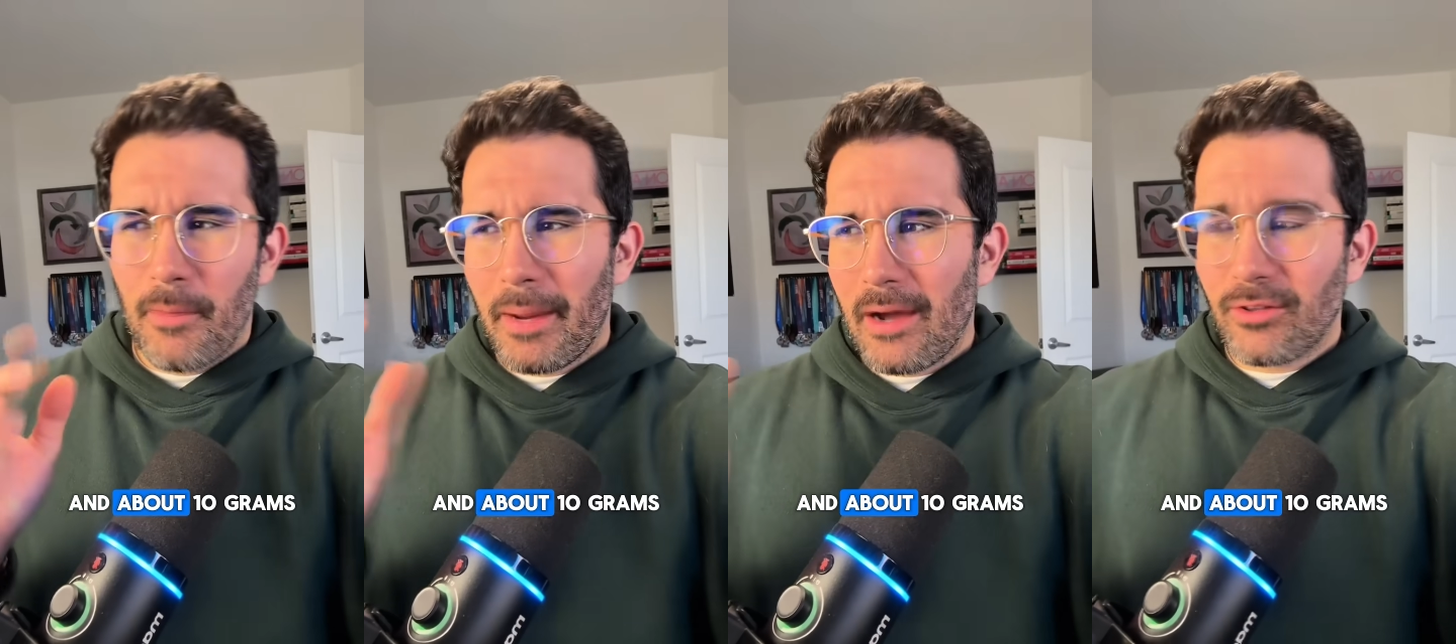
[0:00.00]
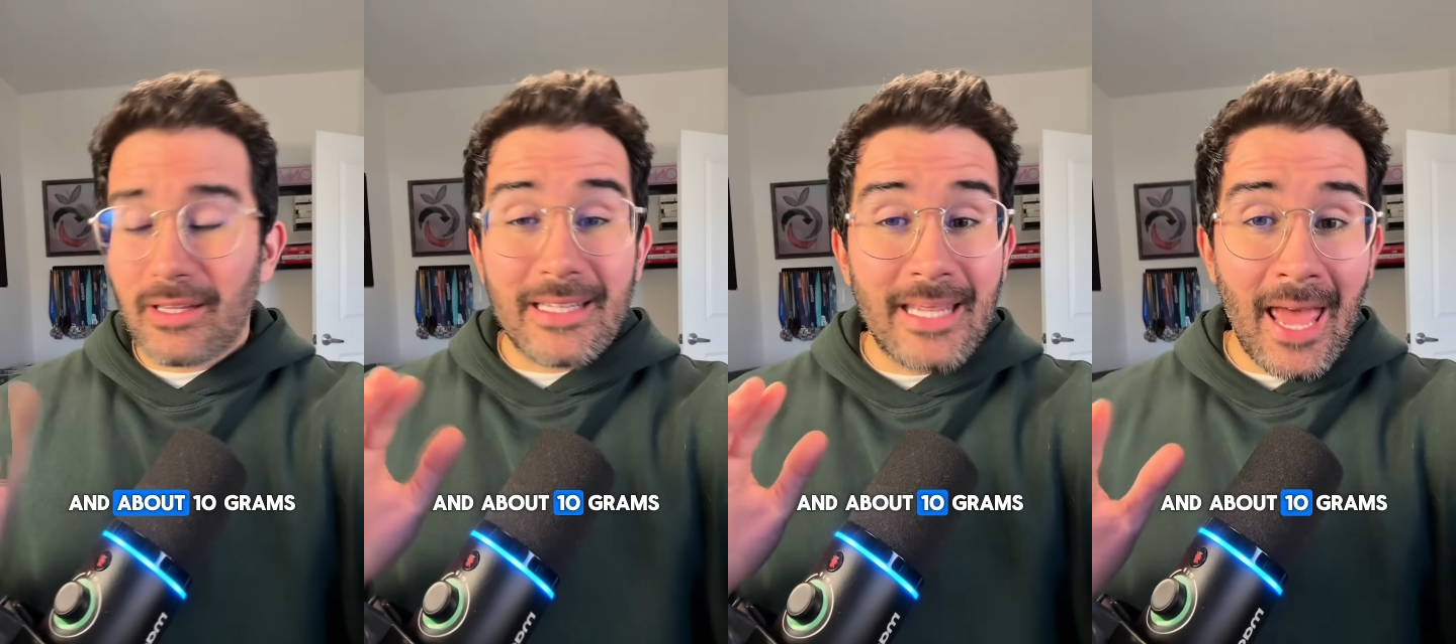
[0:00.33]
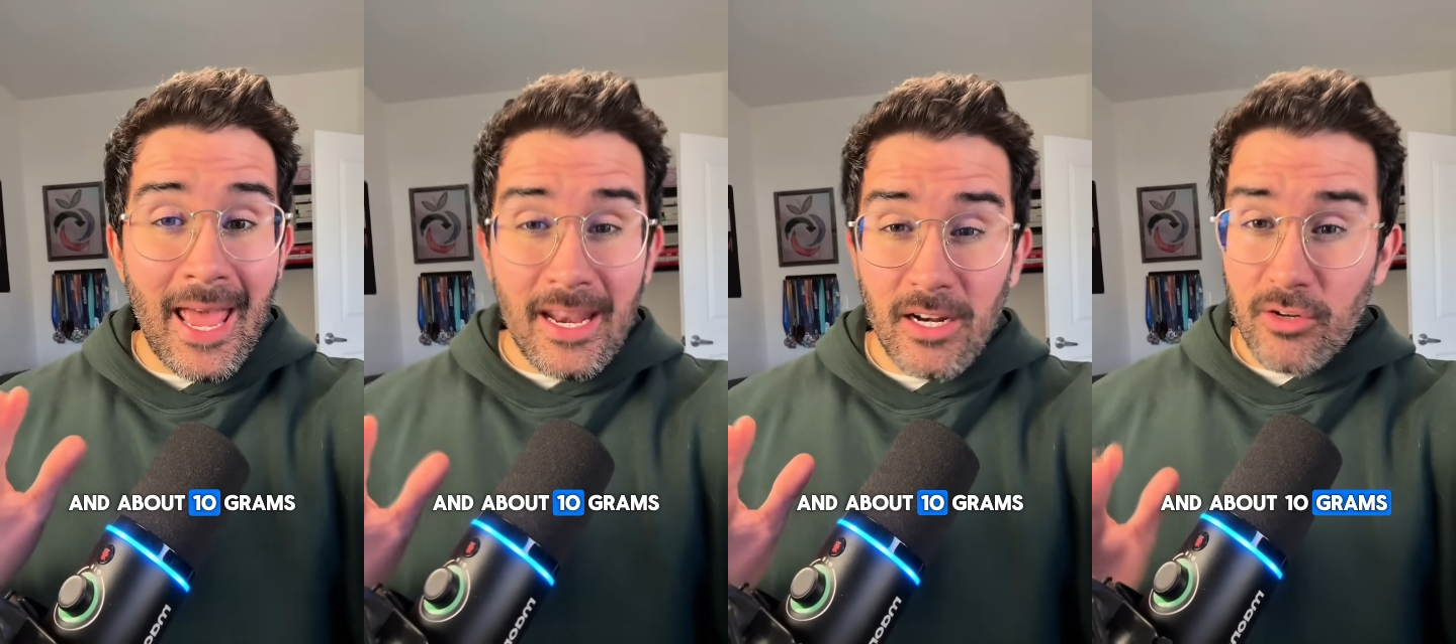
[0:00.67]
about
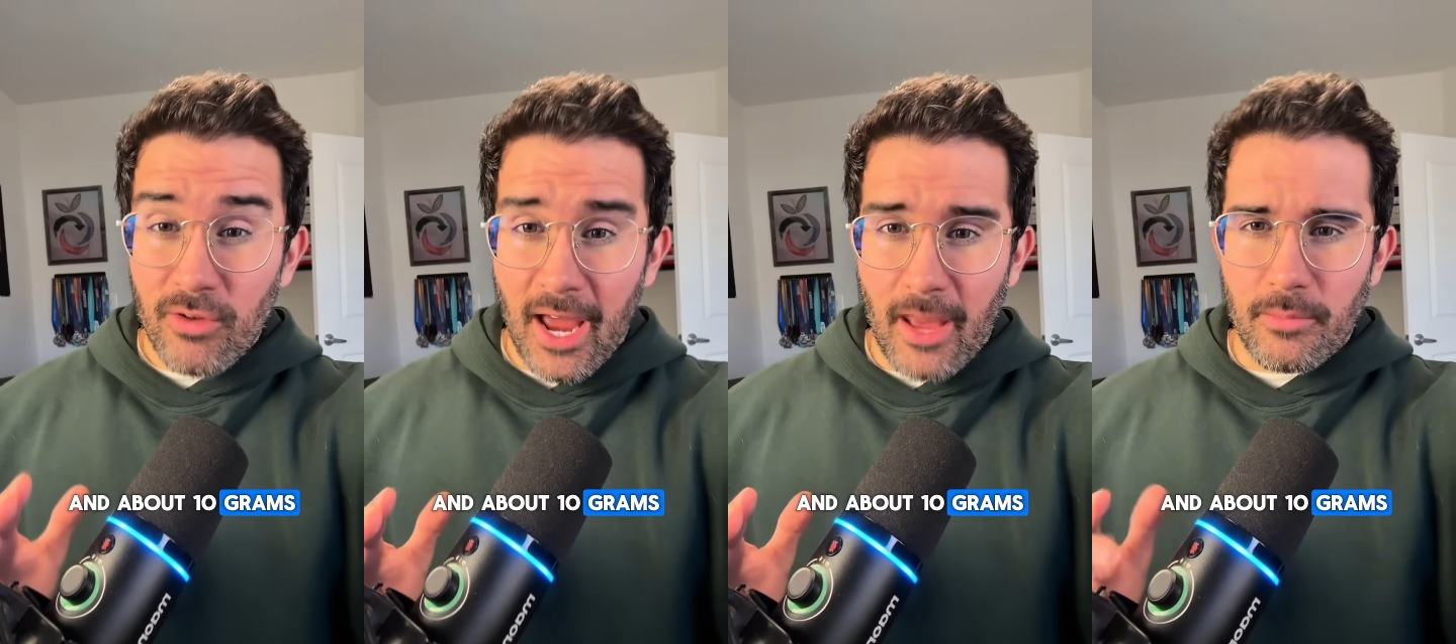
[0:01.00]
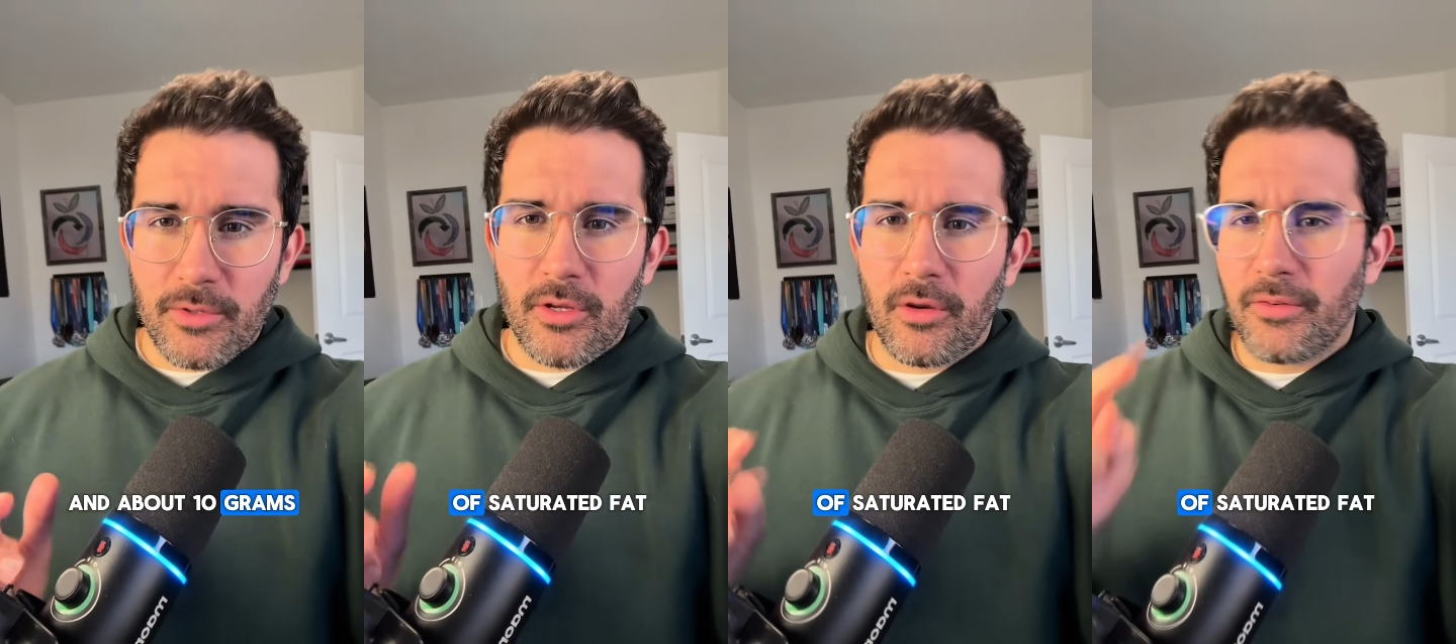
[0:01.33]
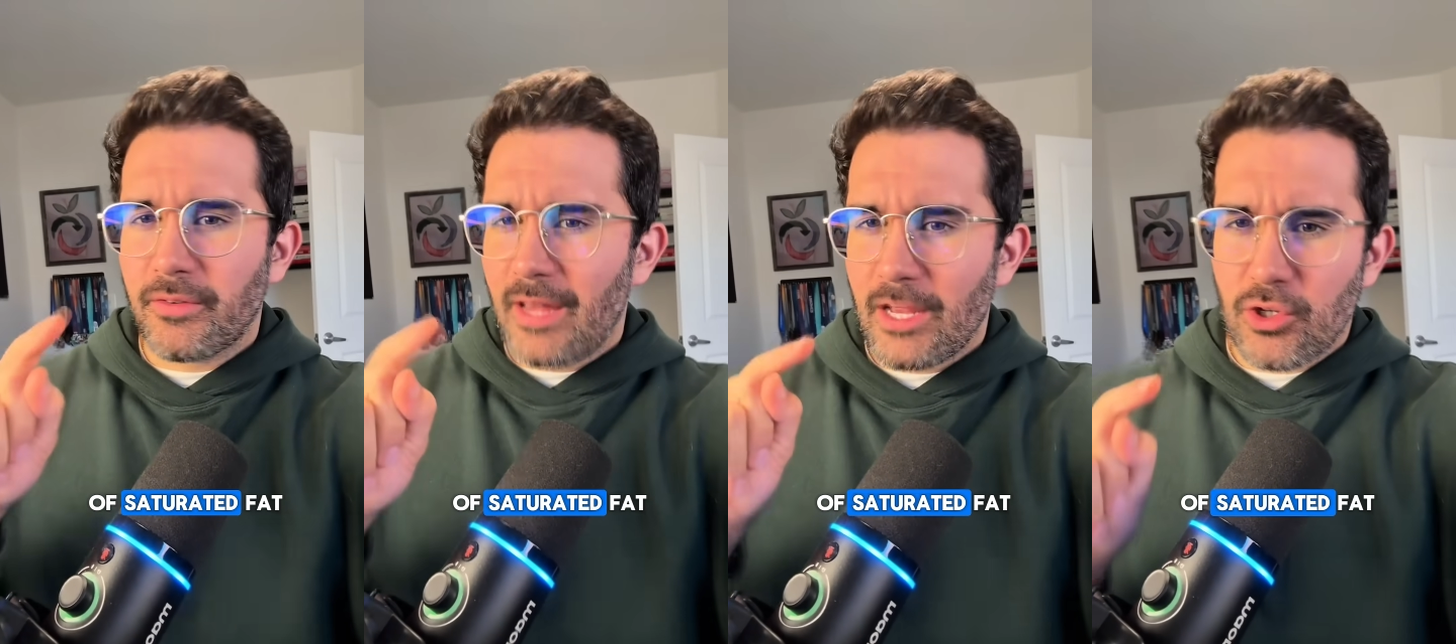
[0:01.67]
ten grams of
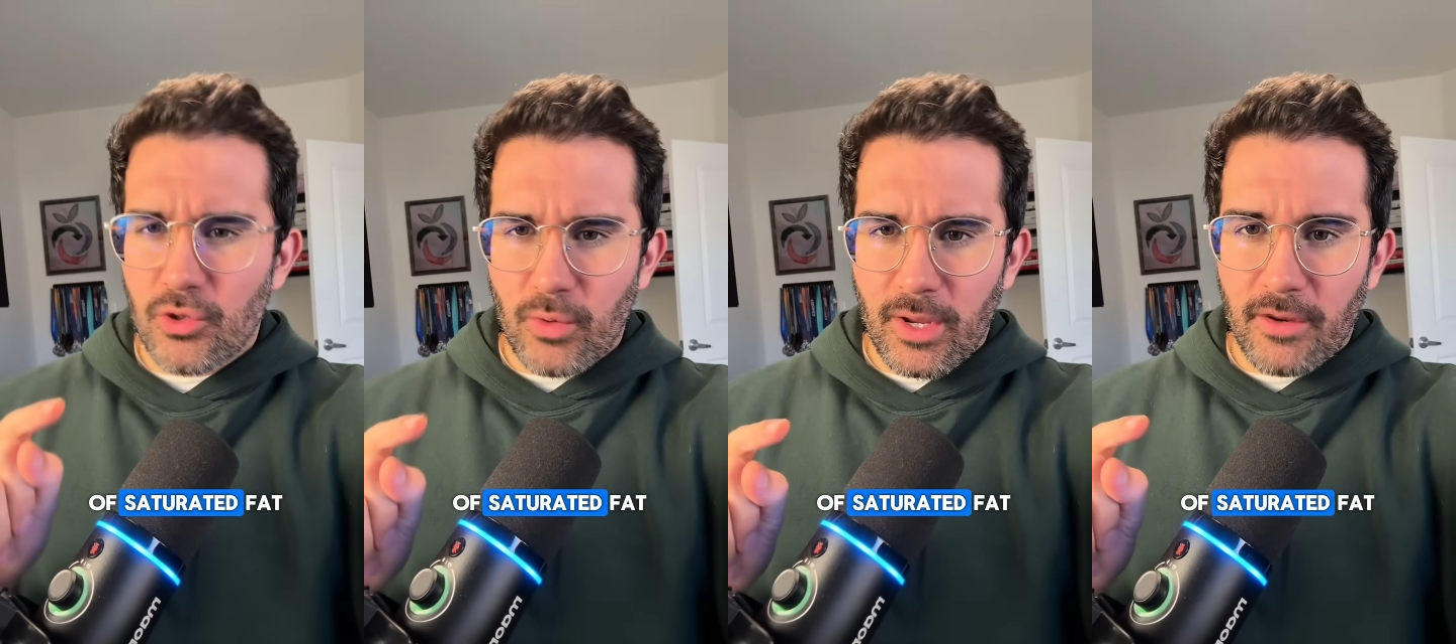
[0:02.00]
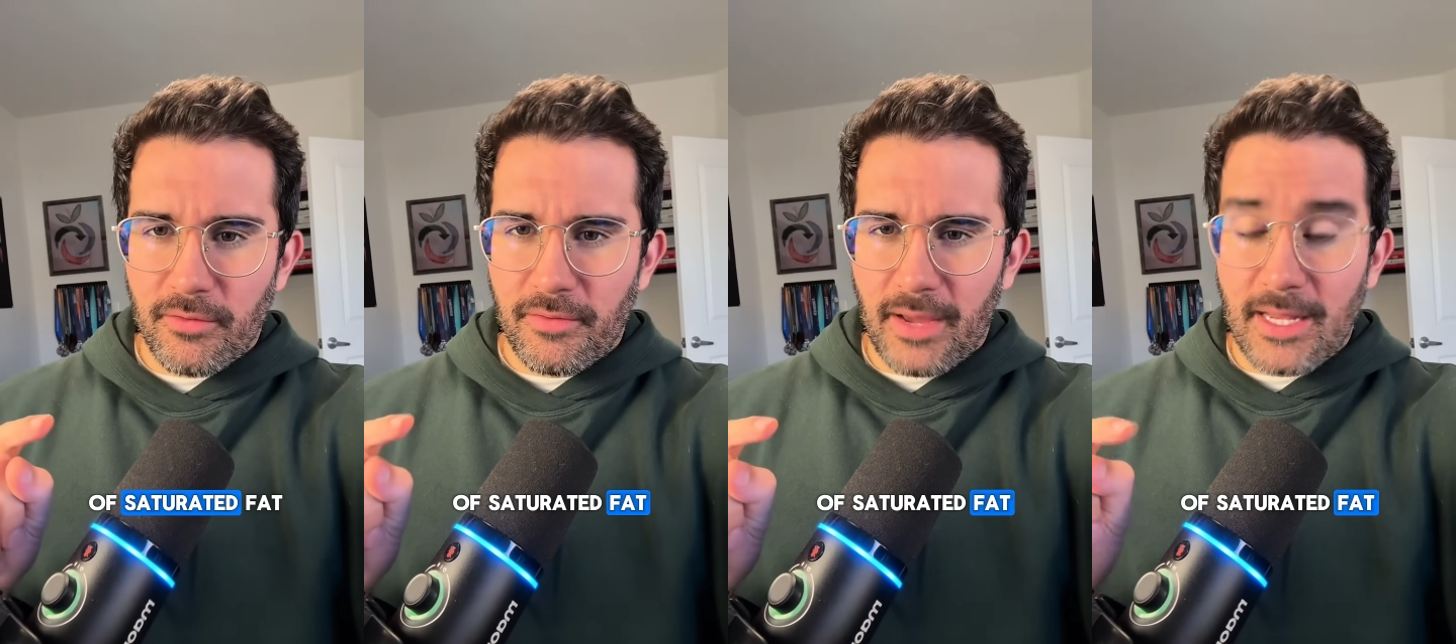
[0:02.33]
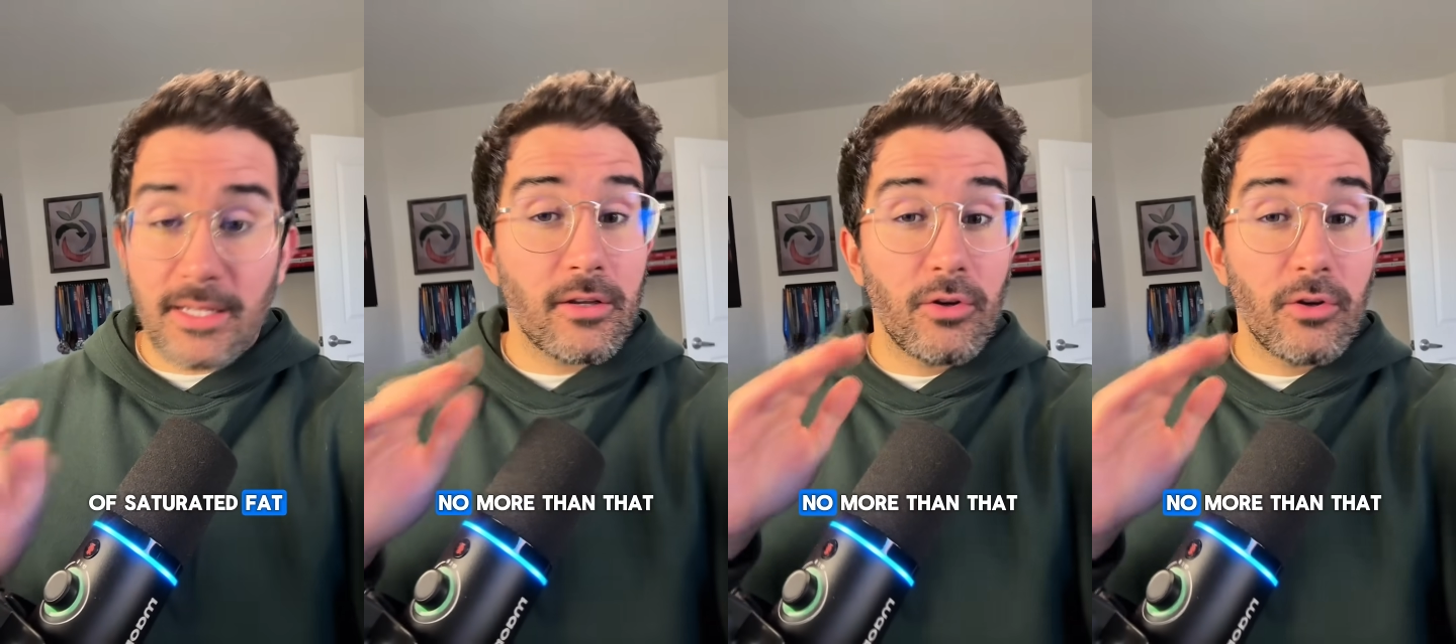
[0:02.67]
saturated fat,